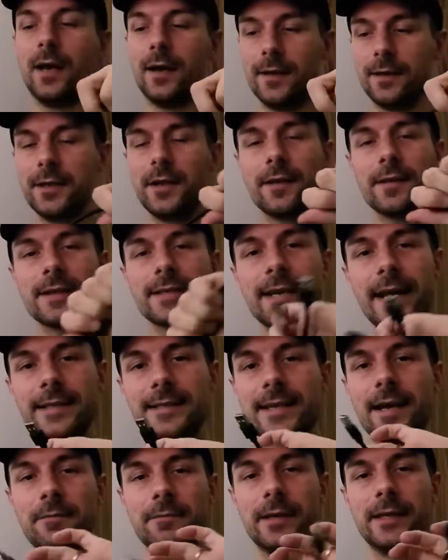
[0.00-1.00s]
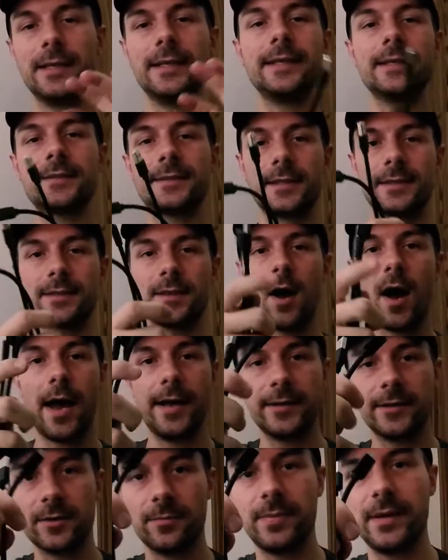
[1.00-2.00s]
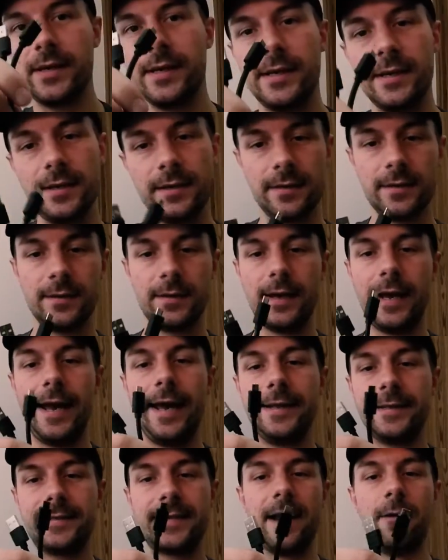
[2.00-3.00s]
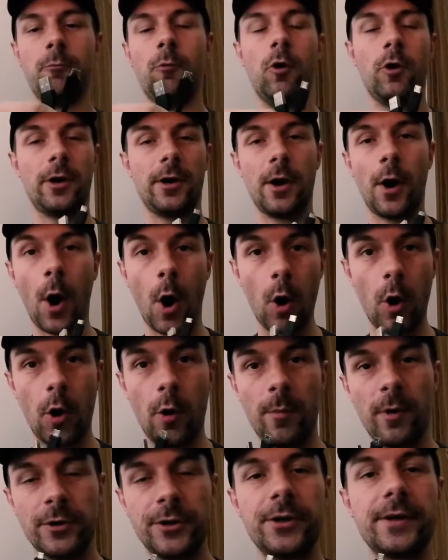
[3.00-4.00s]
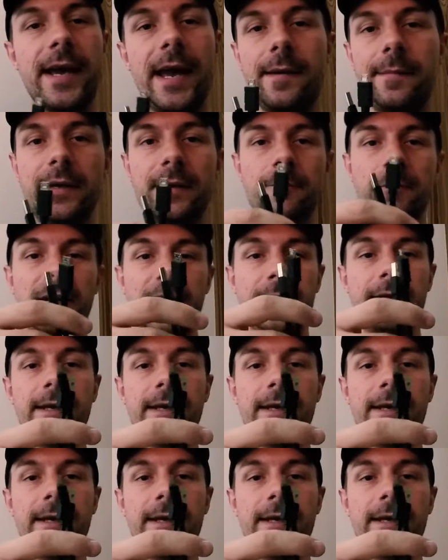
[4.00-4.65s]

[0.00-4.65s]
You know, this headset really is designed to be a headset worn at home on your gaming rig.